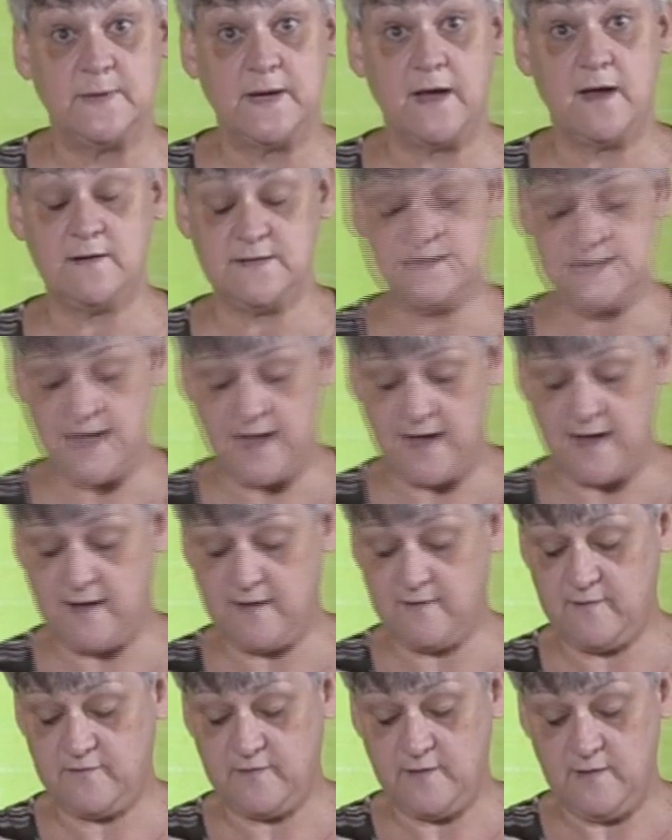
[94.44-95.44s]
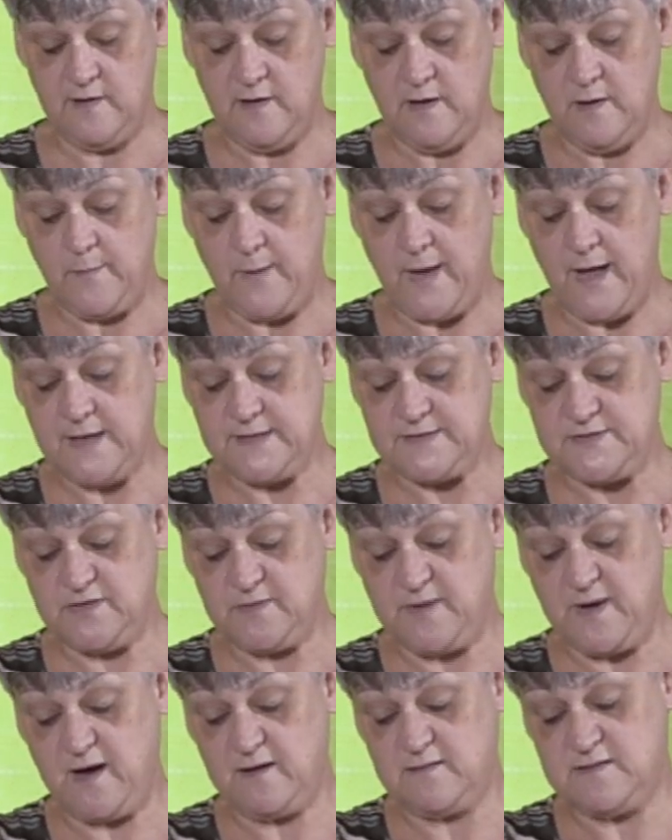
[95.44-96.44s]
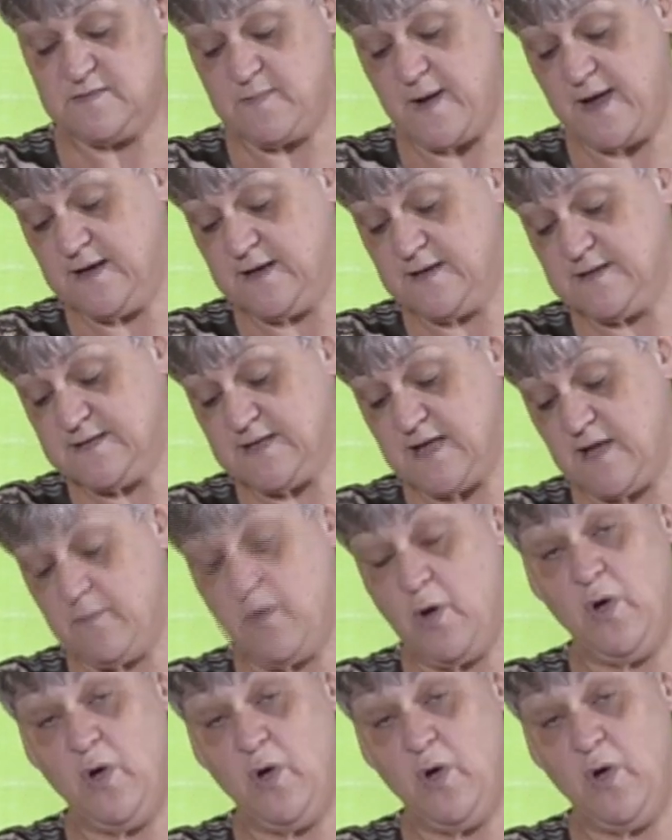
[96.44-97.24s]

We're going to have pasta. I'm going to make some